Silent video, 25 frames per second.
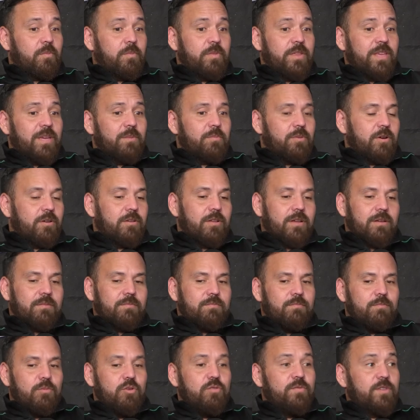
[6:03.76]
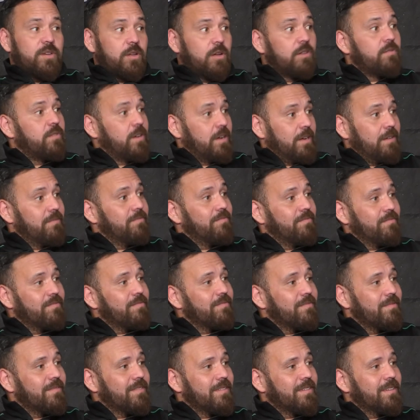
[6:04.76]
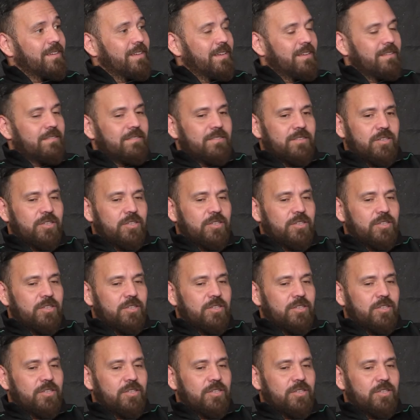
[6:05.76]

from there, bro, like moving over yeah. Okay?